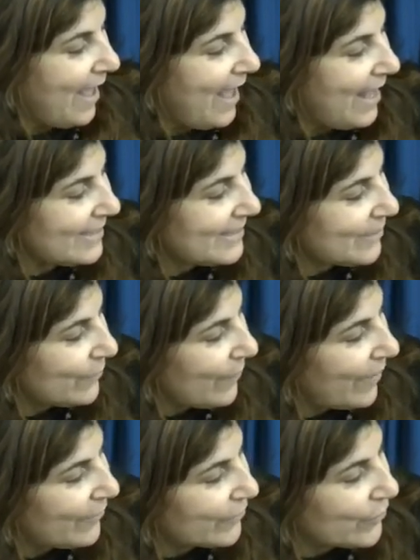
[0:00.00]
As the
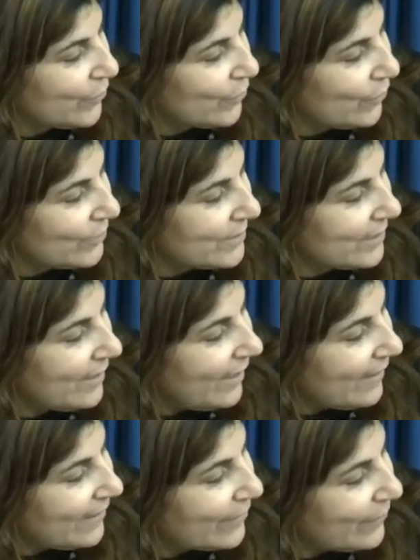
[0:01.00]
weather cooled,
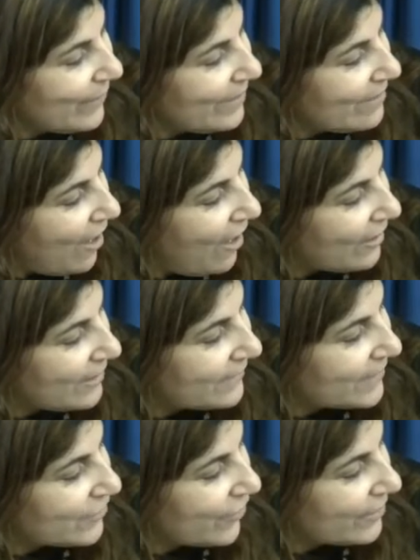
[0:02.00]
the green olives
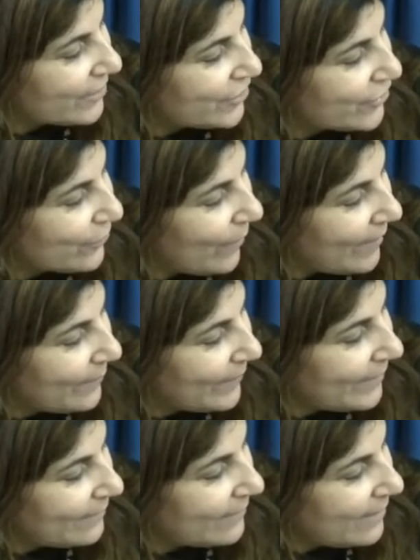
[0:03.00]
started to
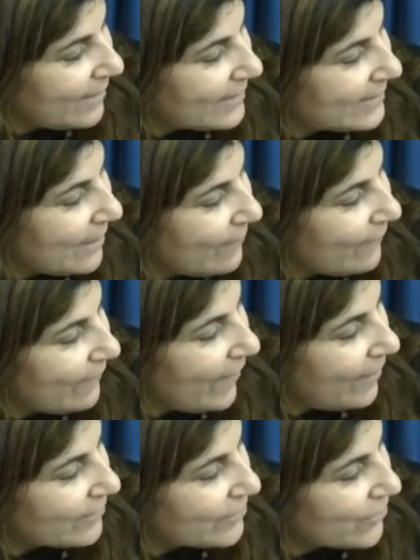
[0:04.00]
ripen. Some
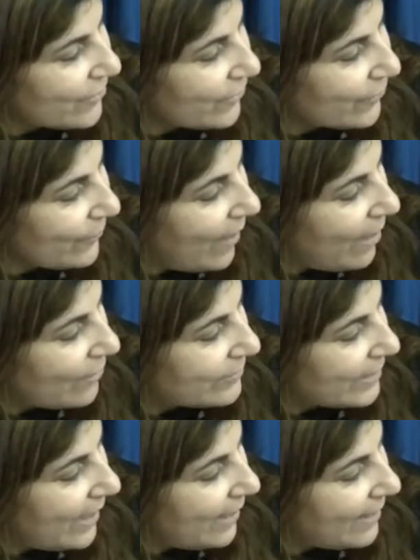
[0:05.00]
fell to the ground,
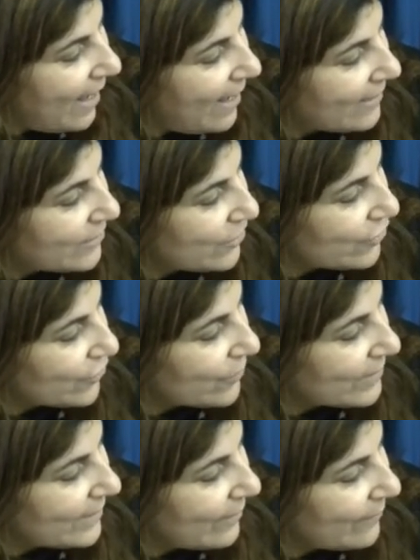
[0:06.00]
and as usual,
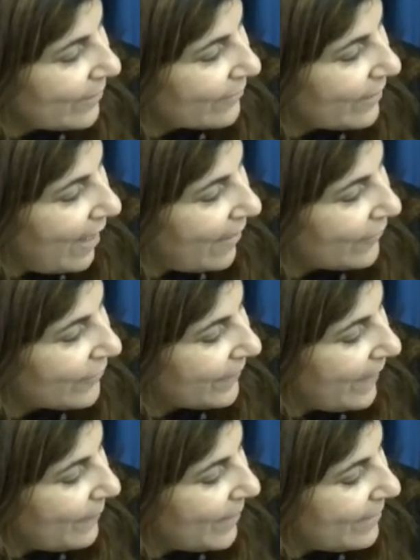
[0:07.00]
Samir gathered
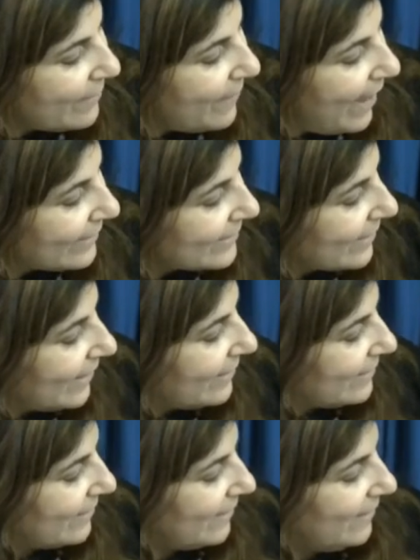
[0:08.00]
them in a basket.
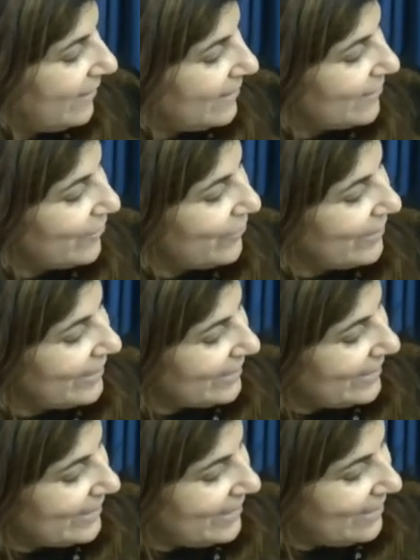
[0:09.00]
So you can
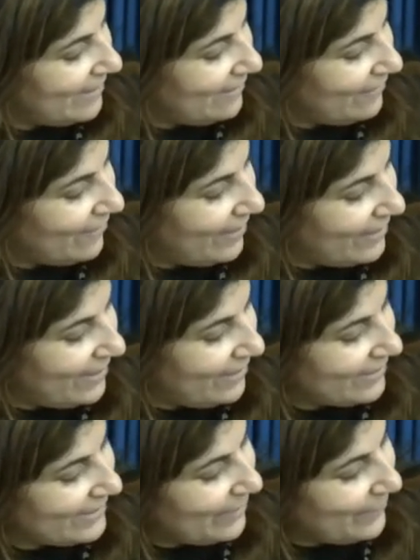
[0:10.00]
see right here,
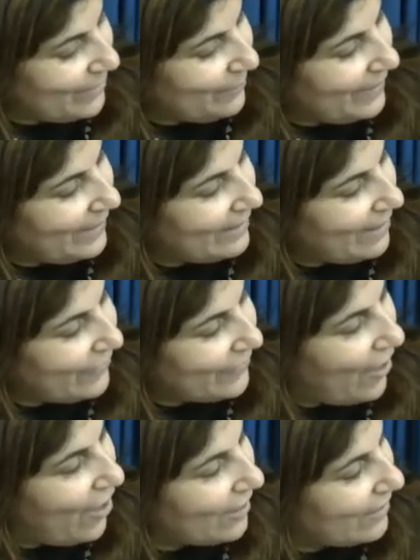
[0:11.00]
Samir picking out the
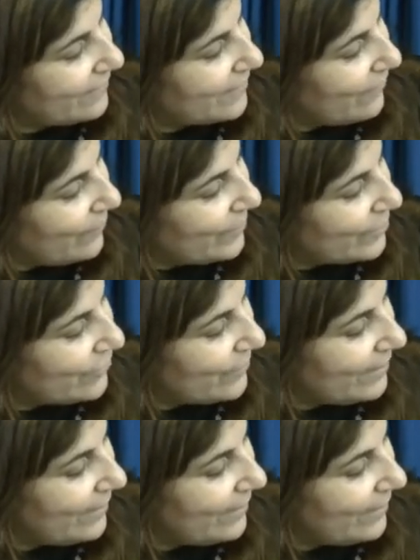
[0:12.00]
olives from the tree